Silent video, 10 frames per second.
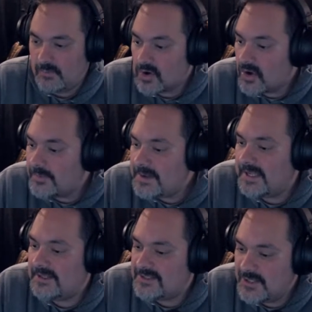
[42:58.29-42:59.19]
We're going to be
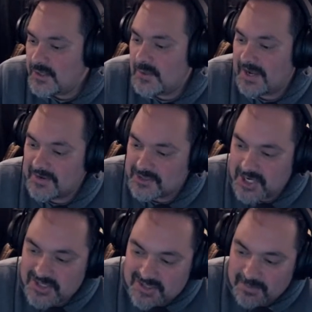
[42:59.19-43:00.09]
getting to you here in
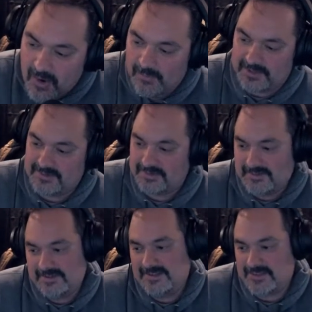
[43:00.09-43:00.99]
just a moment.
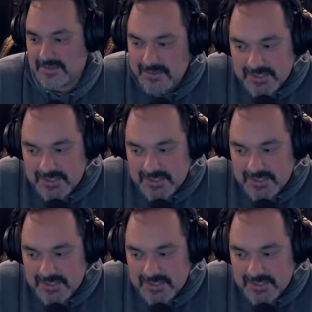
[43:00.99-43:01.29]
So you